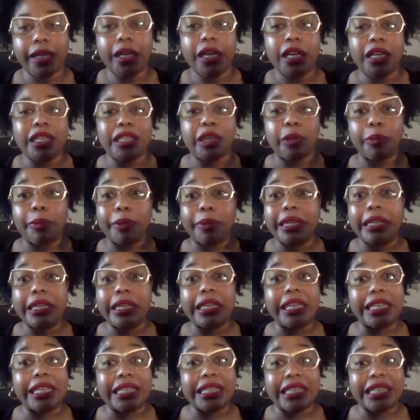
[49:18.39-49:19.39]
So
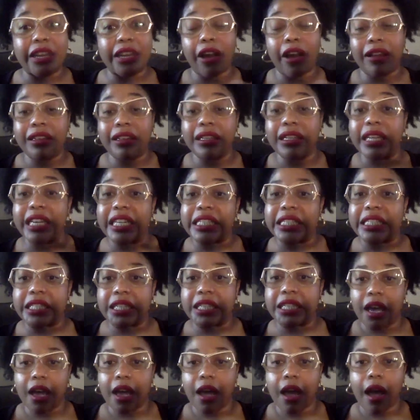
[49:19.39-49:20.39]
please, there are a list
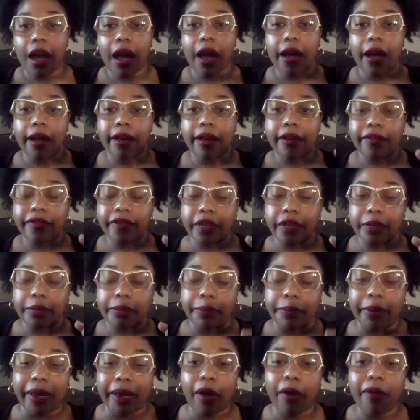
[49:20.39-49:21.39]
of
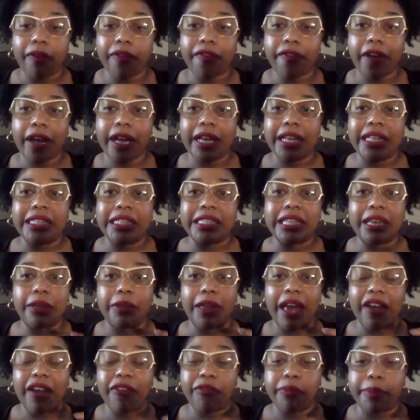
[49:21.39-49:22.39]
bail funds that
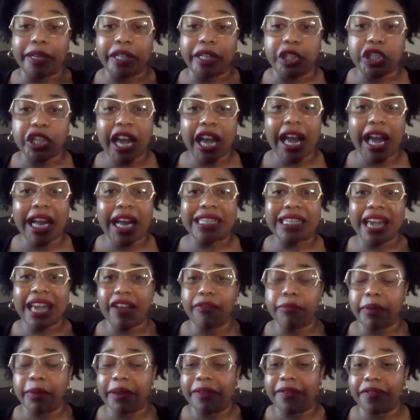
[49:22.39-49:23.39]
have been checked, have
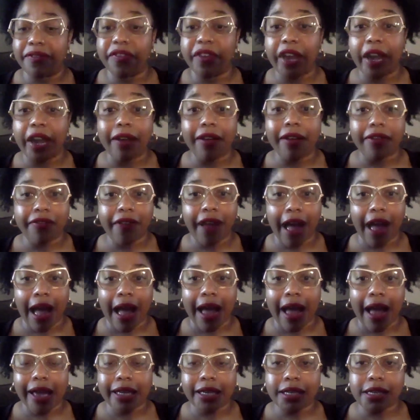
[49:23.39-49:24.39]
been
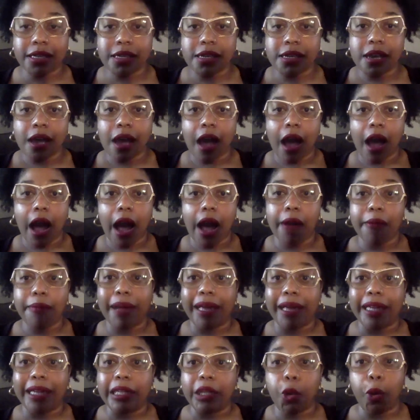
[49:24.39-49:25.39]
verified by
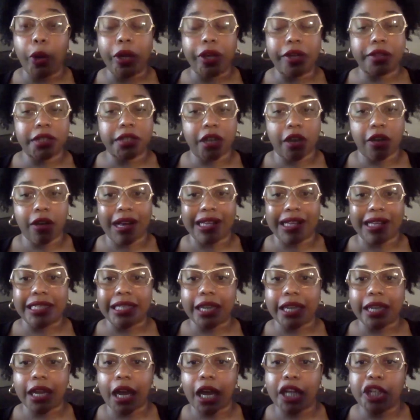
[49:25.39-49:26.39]
lawyers across the
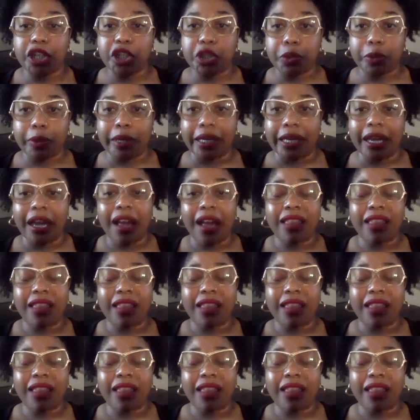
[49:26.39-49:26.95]
country.